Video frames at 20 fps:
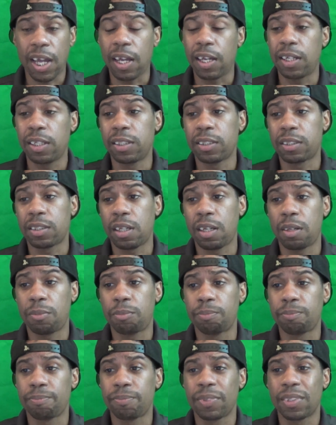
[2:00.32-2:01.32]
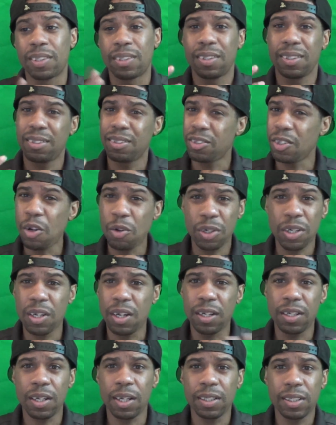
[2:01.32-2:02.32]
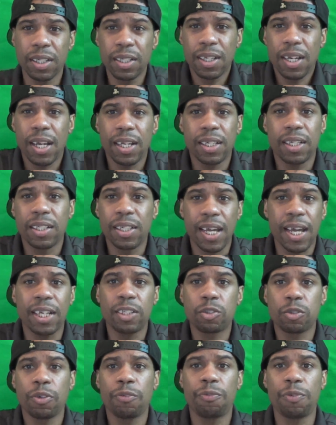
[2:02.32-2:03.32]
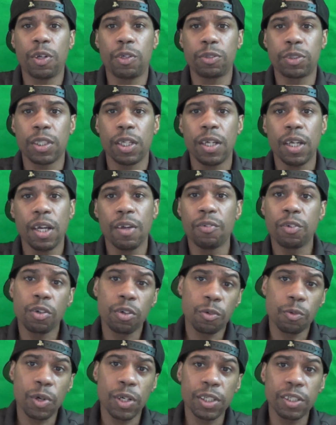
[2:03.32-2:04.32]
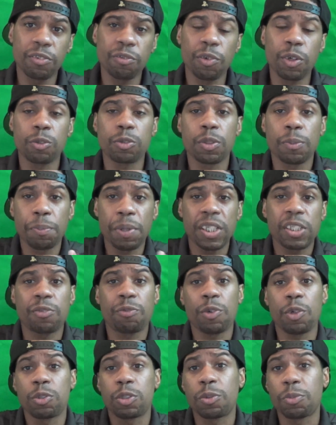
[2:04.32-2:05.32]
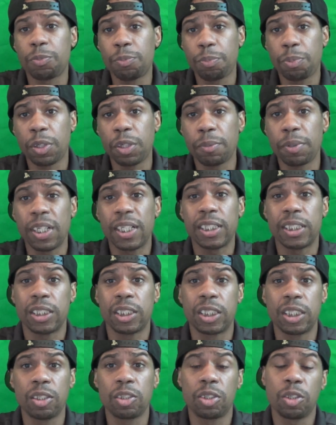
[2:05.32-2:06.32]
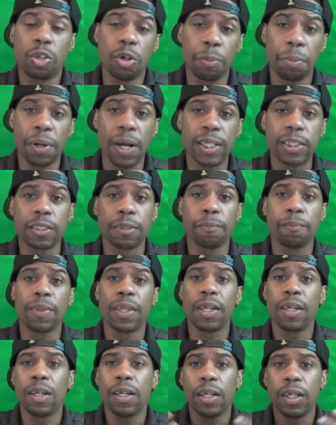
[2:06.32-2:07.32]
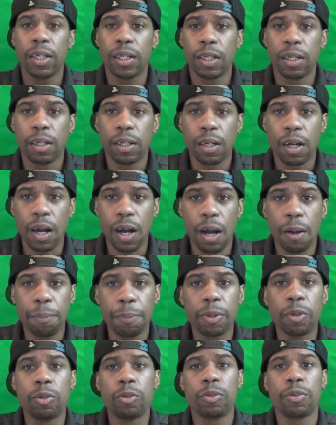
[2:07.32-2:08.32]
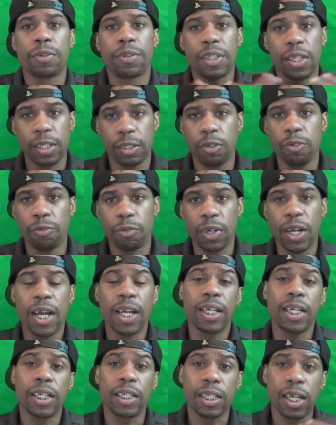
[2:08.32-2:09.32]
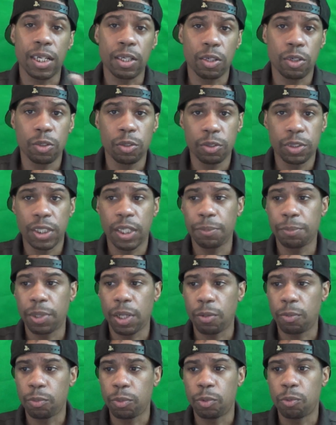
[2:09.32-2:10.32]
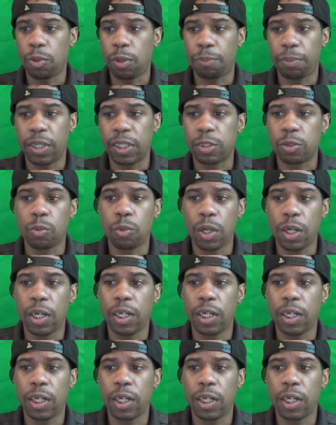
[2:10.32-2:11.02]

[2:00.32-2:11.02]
that. It's like Android phones. You're gonna run these phones with basic phones and put them at a good price. OppO, thank you for that. And I know you teamed up with OnePlus